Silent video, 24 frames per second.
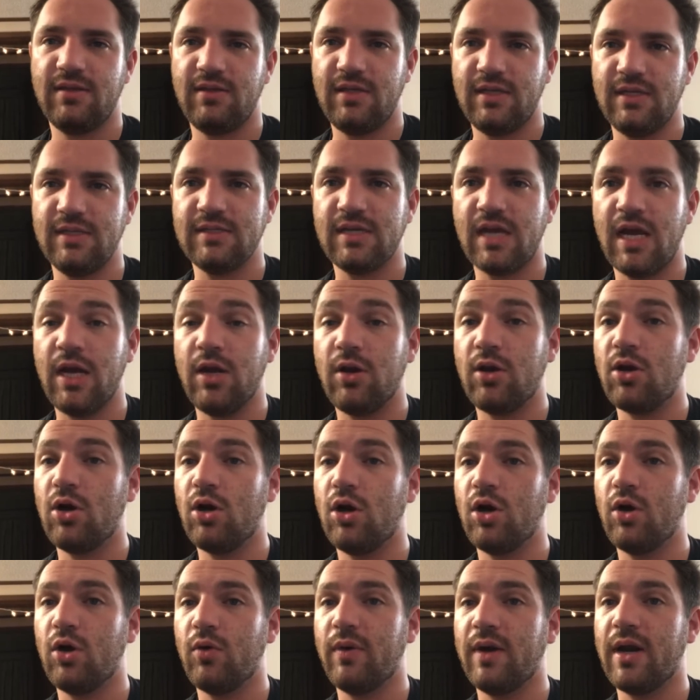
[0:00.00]
the entire
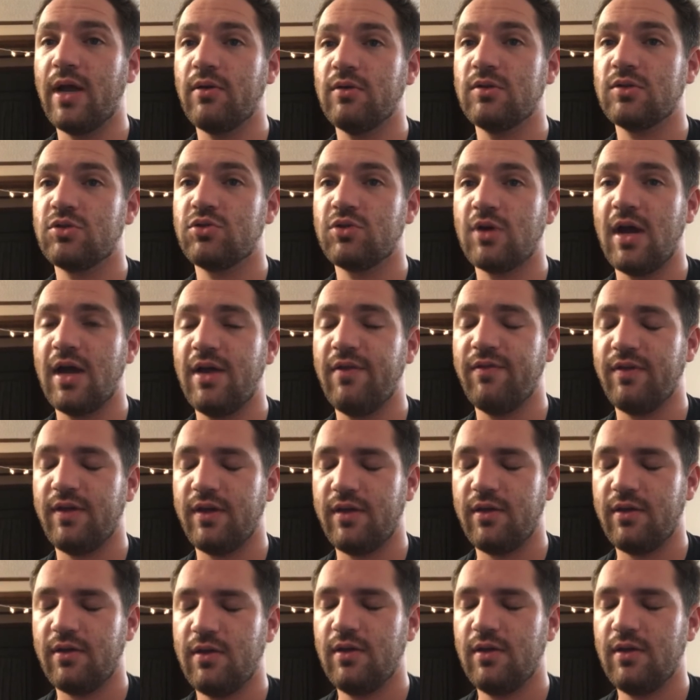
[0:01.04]
car when I was driving.